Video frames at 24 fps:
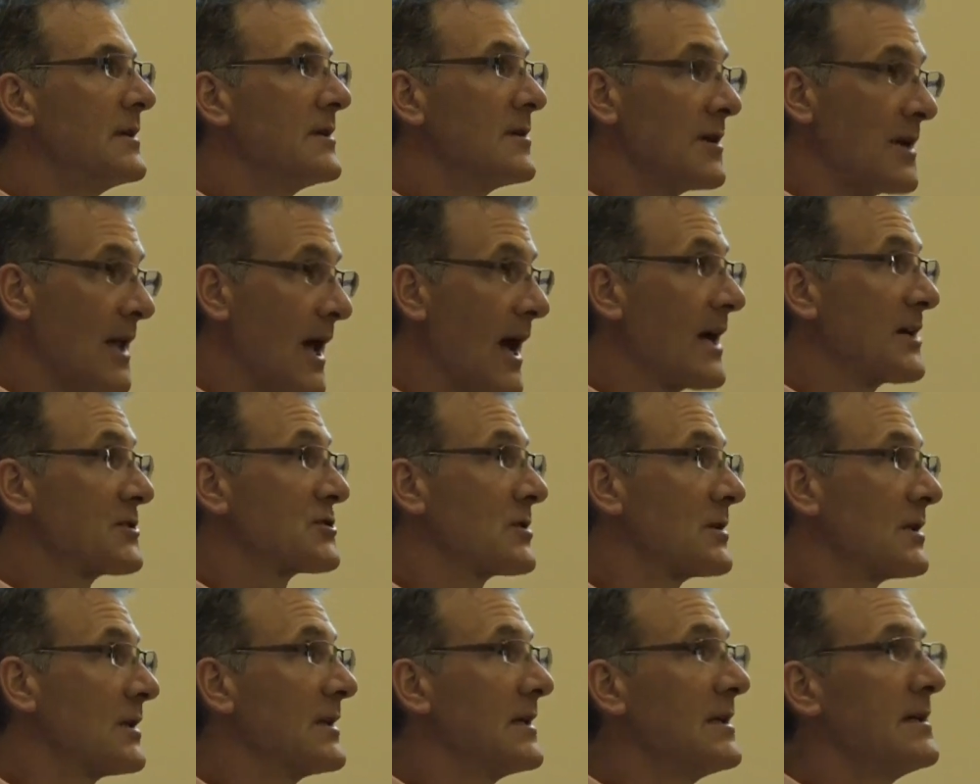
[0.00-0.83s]

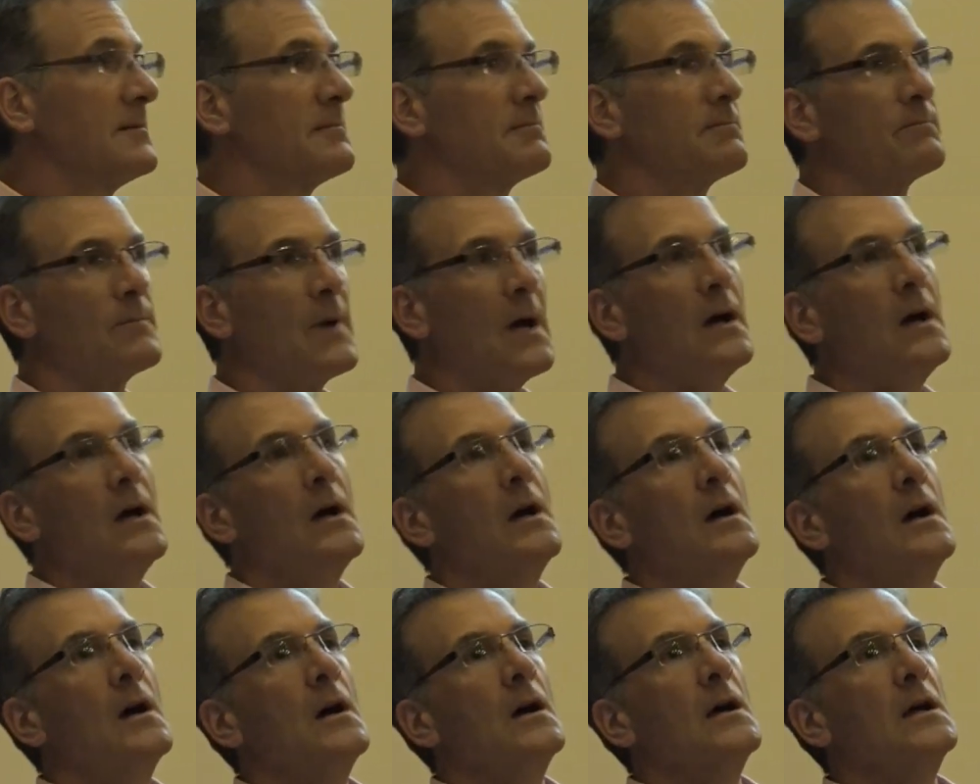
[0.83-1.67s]
internationally.
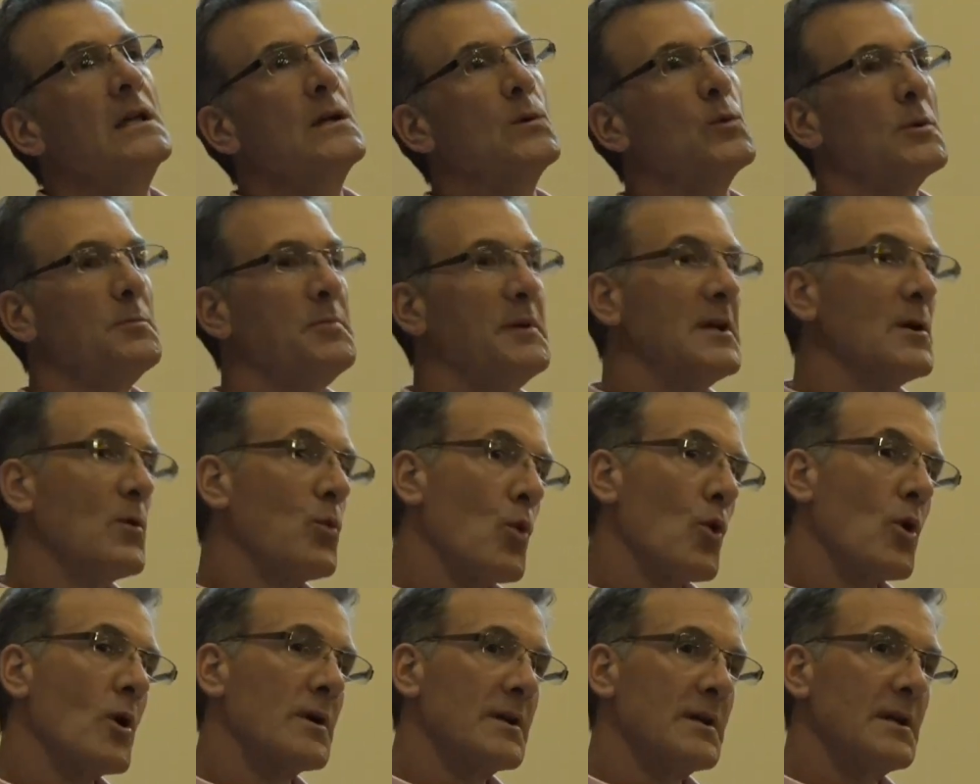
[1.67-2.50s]
He would be
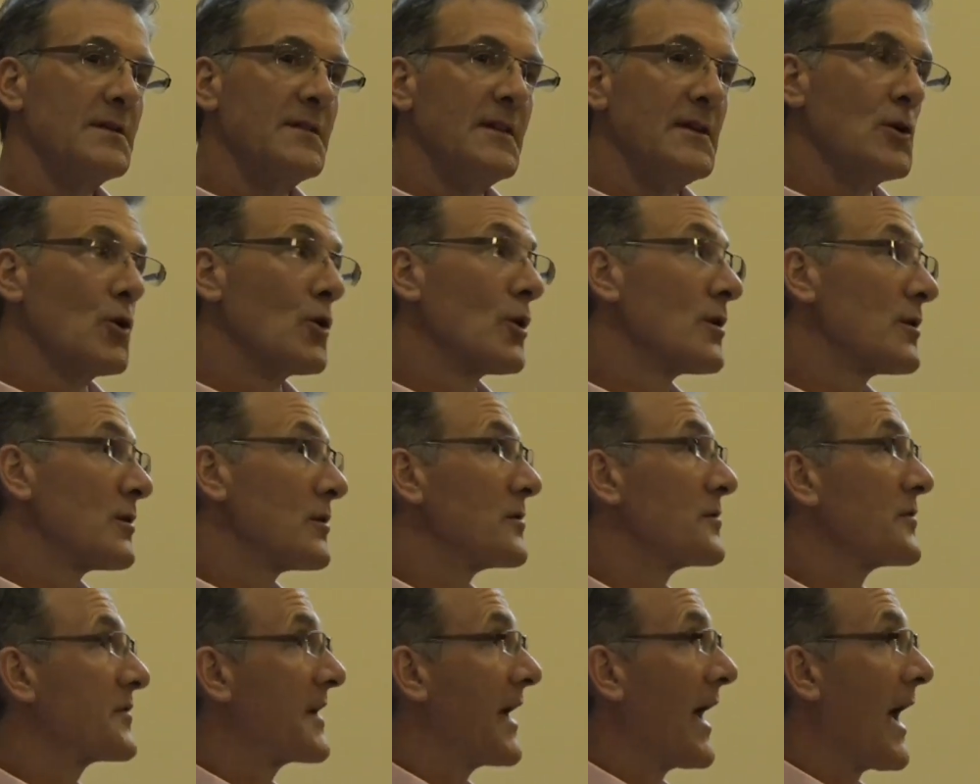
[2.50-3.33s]
awarded the
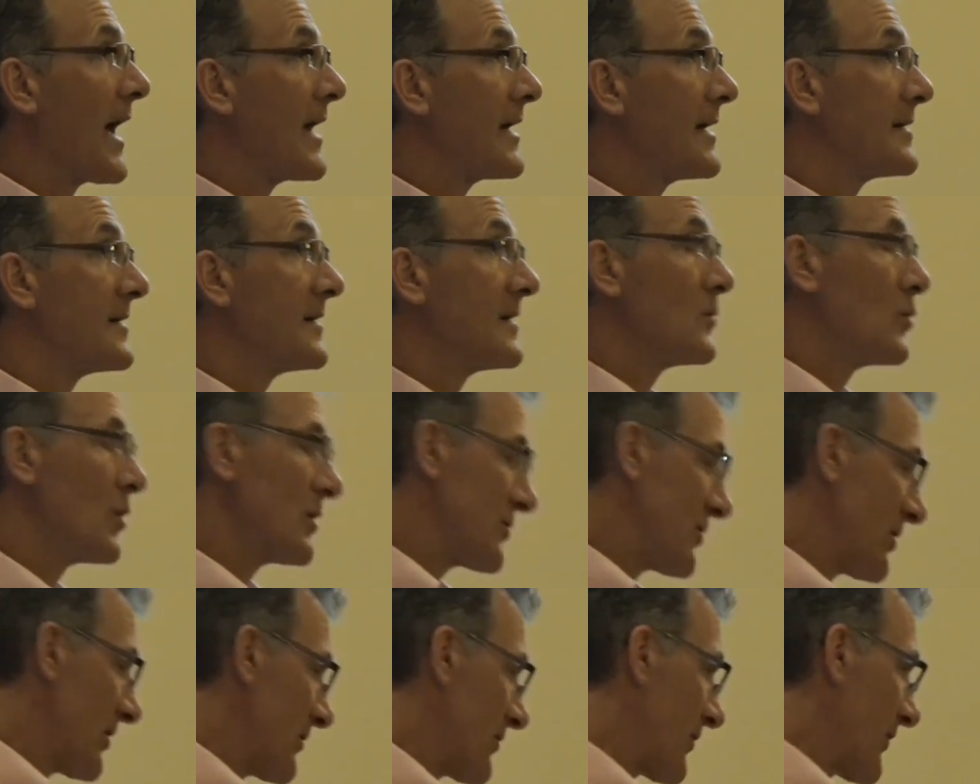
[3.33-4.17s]
Order of Canada,
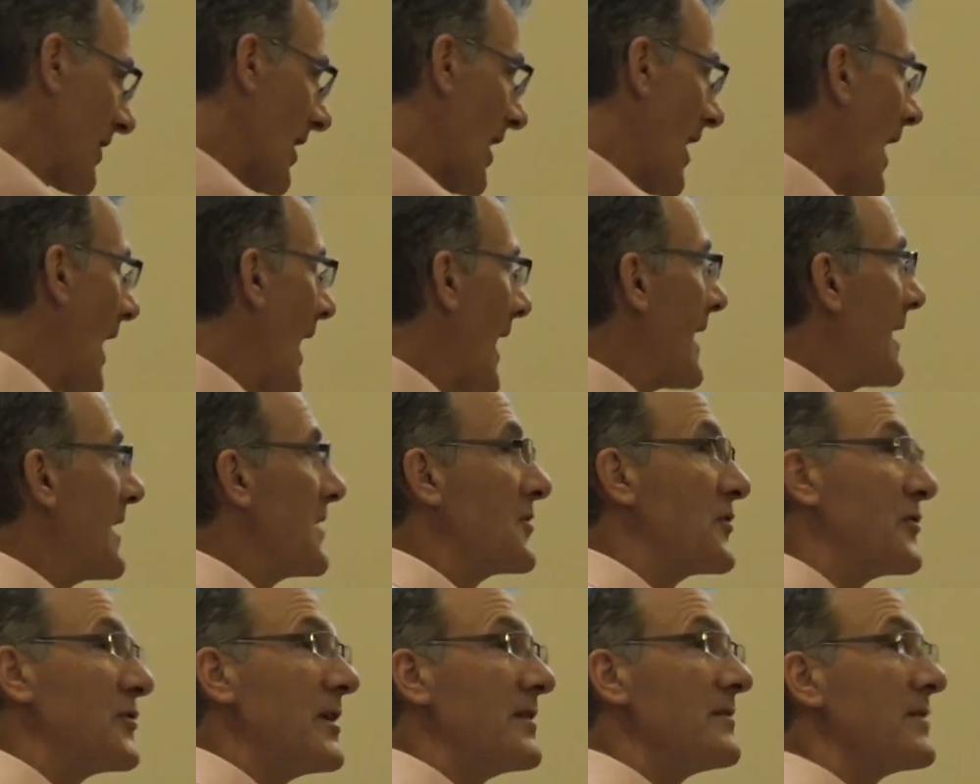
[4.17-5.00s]
which is the
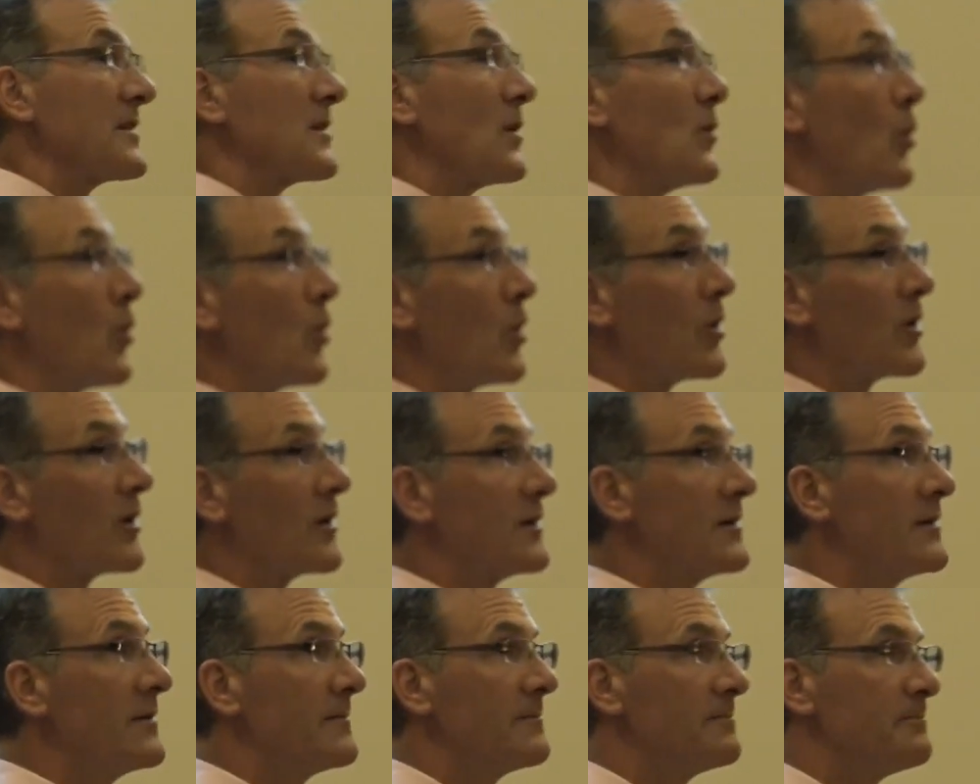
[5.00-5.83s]
highest civic
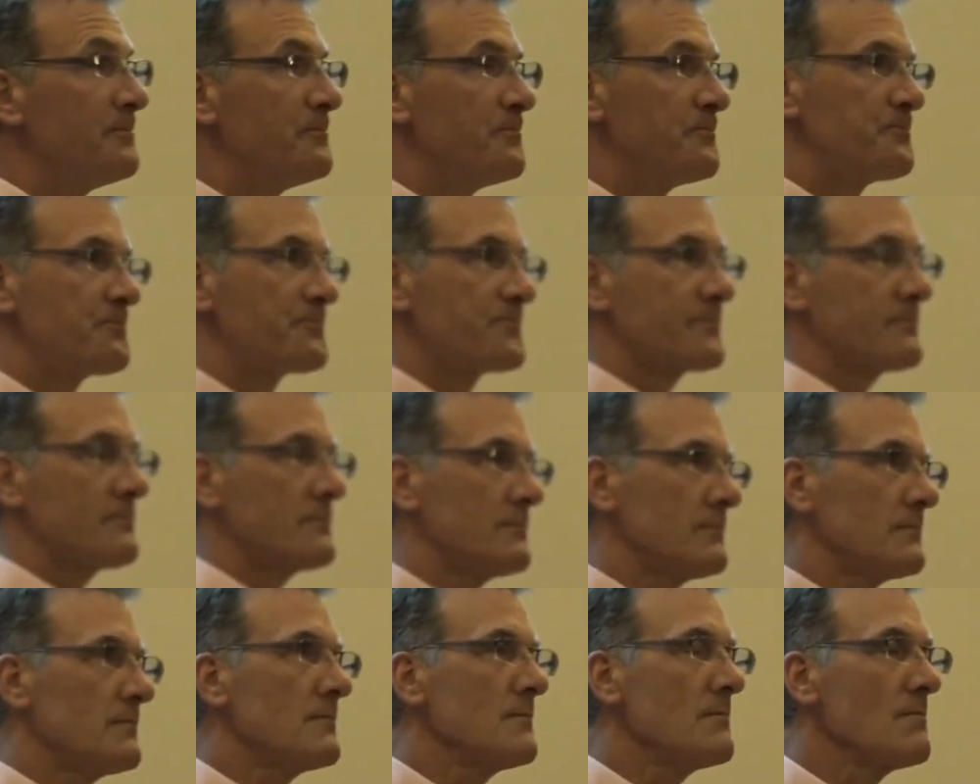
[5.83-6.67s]
award
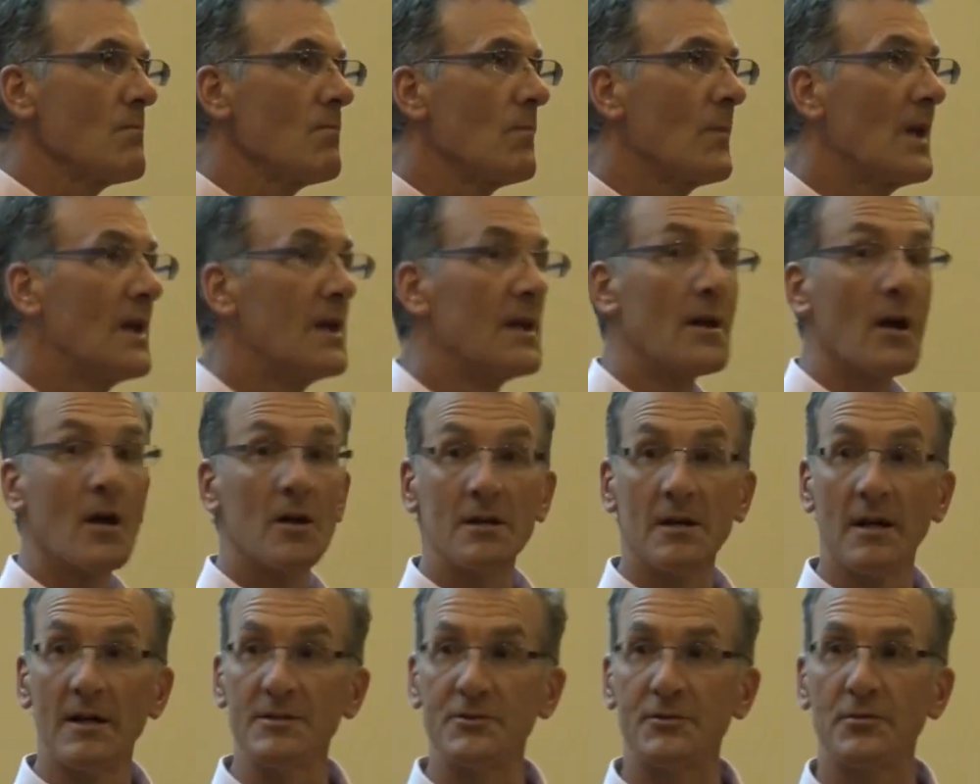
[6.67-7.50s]
in
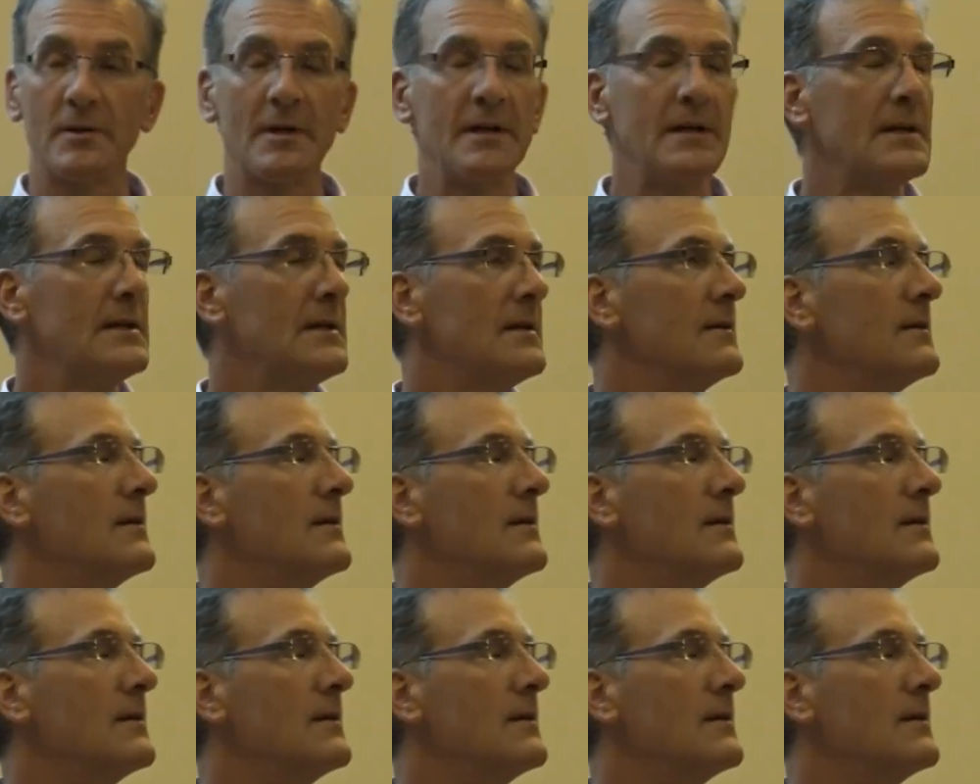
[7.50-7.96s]
our country.